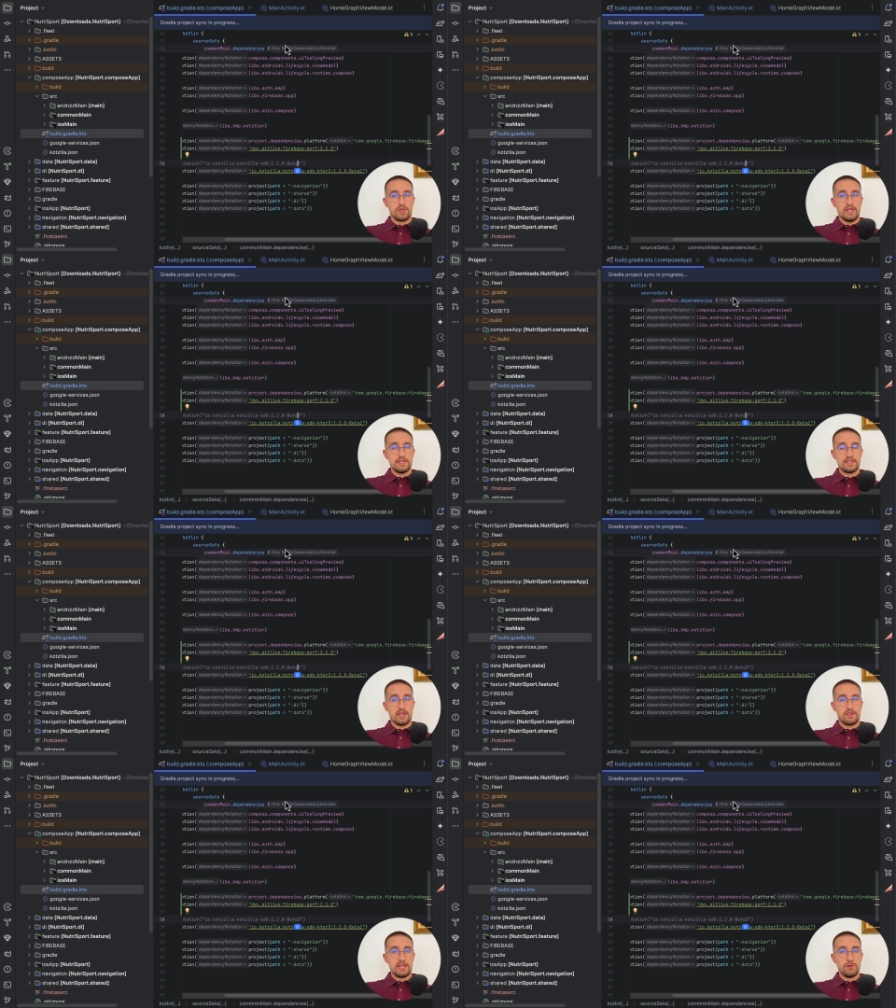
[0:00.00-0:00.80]
the next
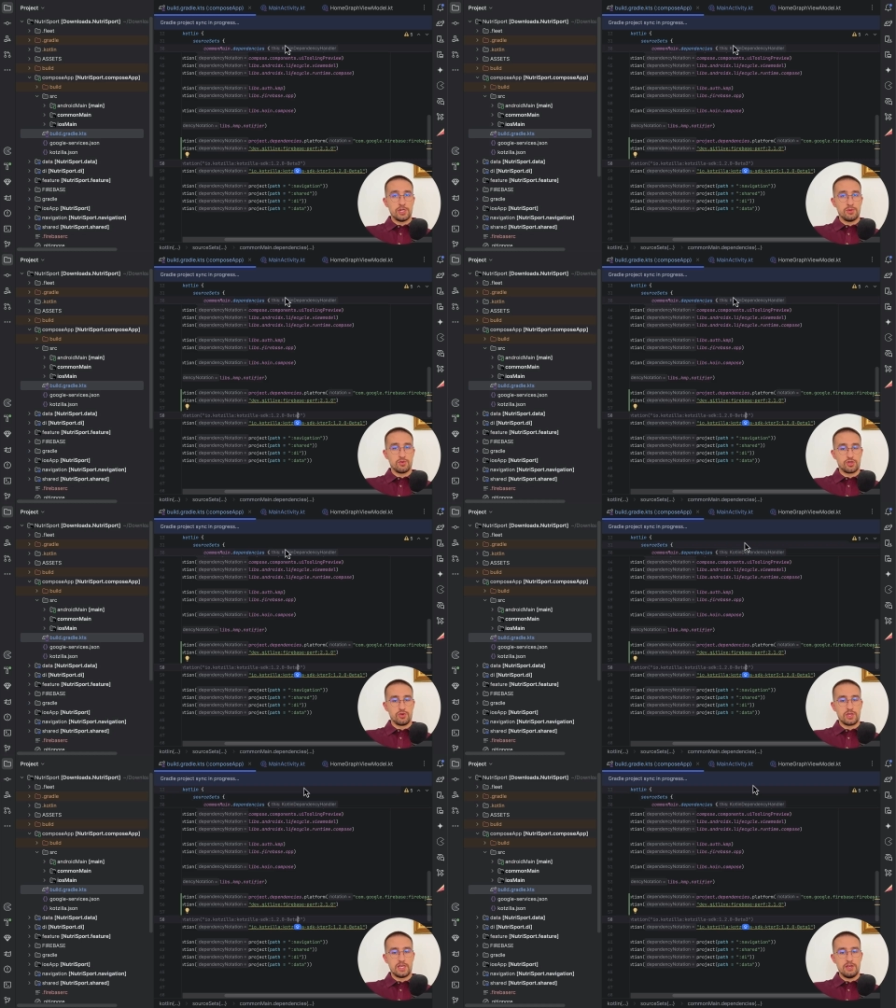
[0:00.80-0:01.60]
thing which I want to show
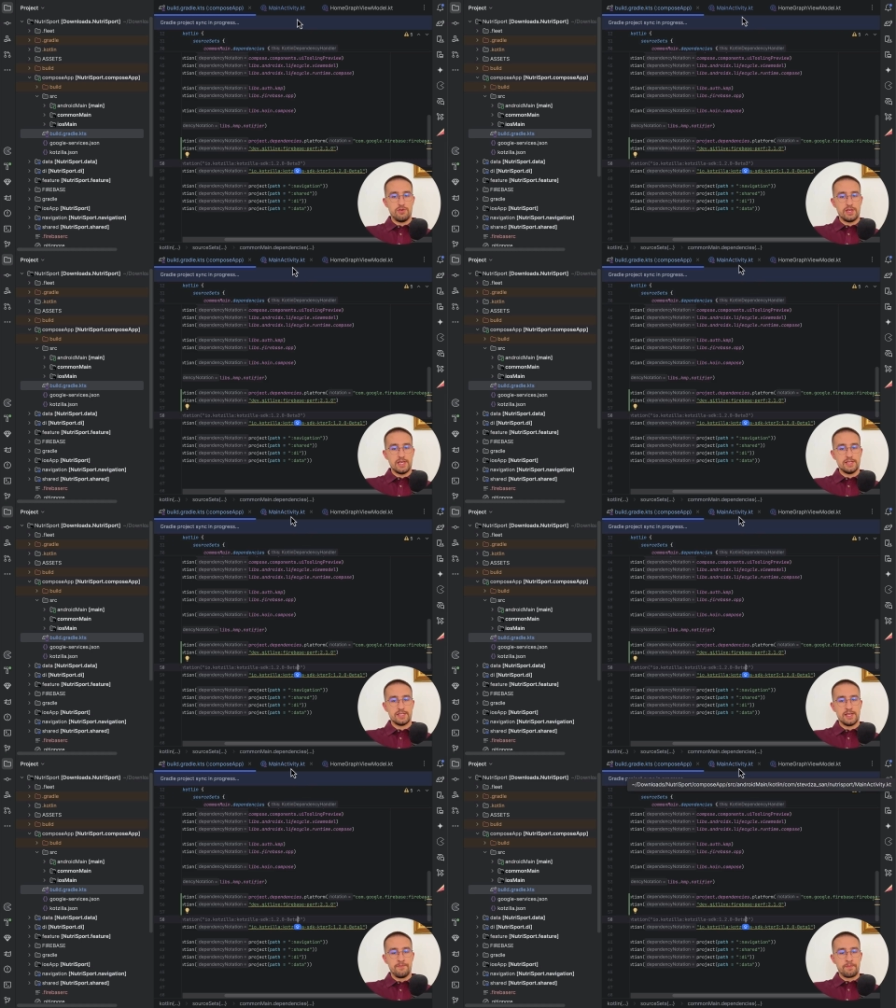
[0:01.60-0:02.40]
you here
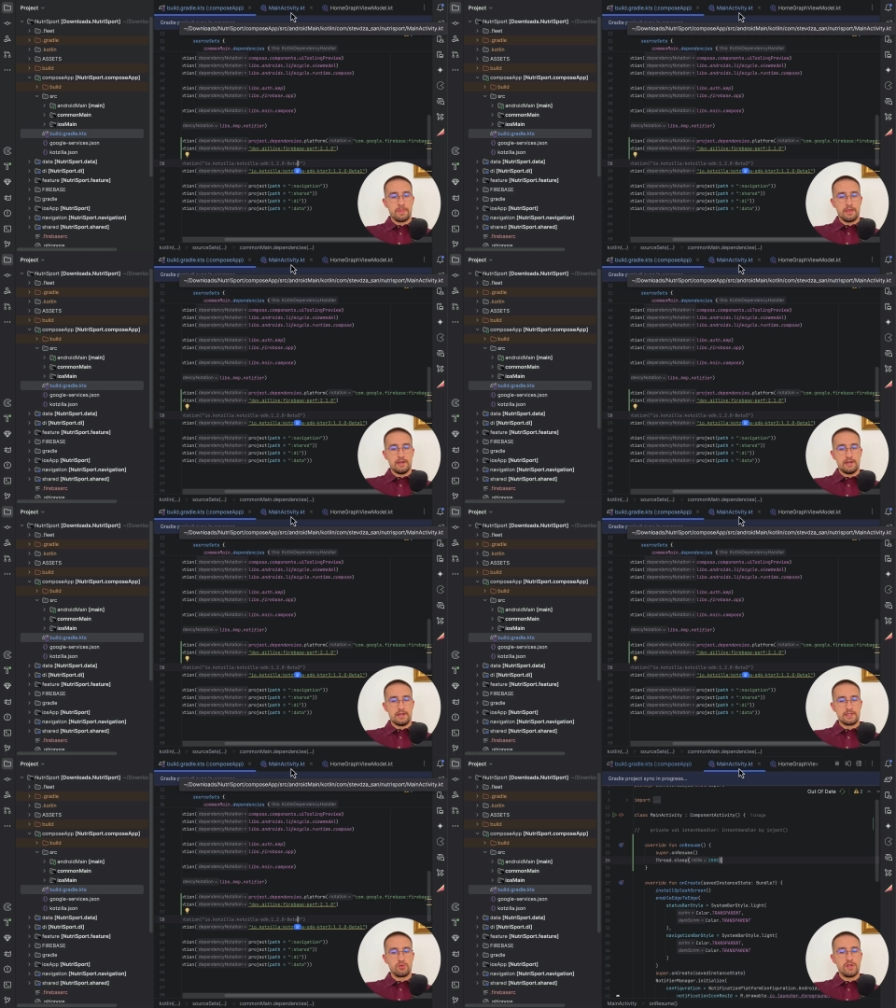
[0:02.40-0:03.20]
is
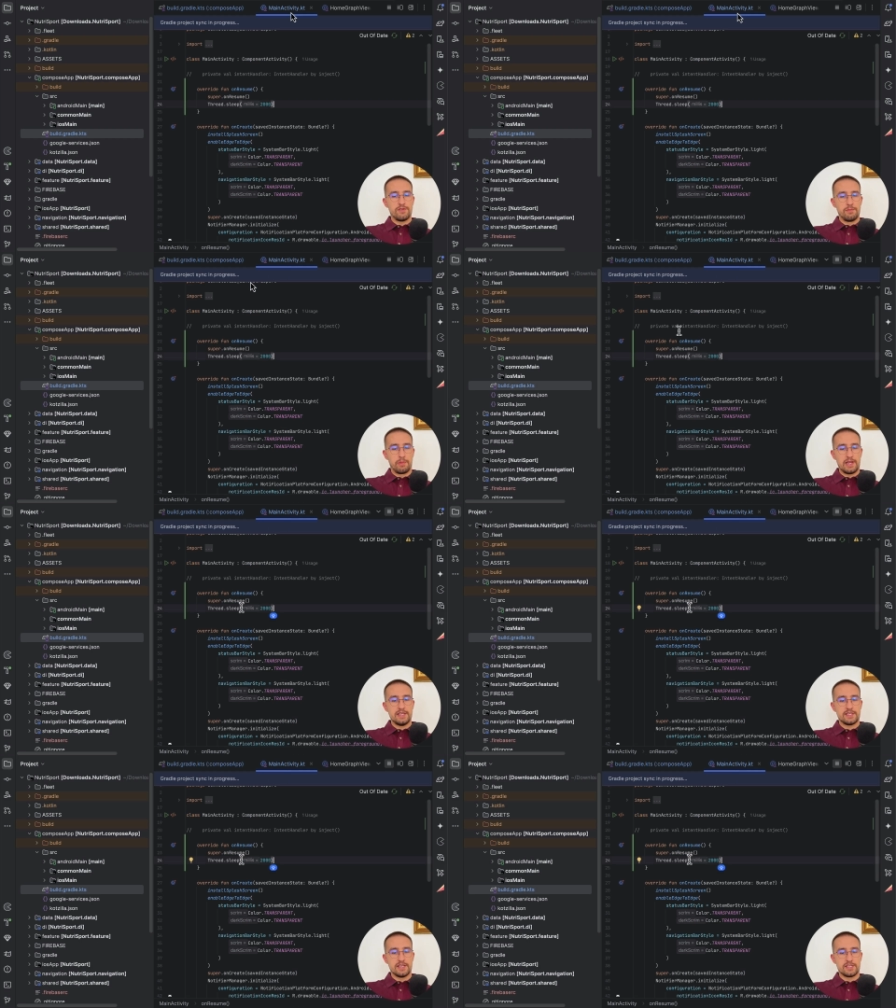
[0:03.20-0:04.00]
two different
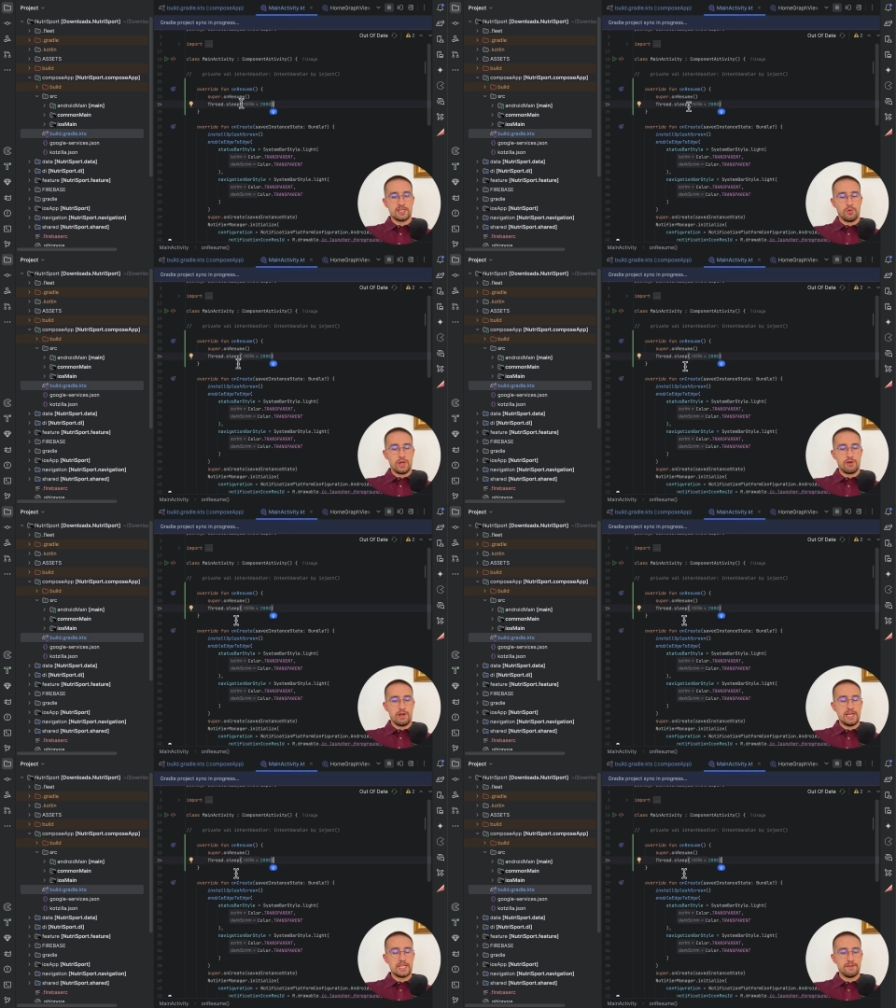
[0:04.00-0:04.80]
places where
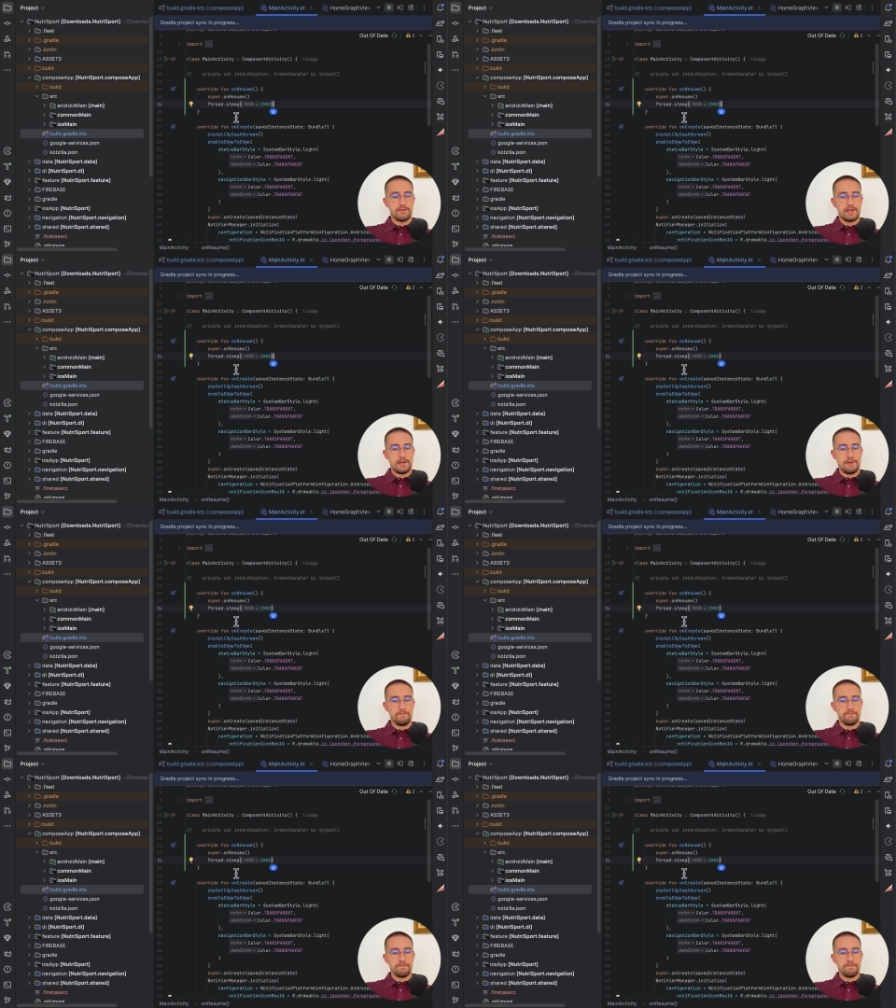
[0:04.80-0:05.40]
I have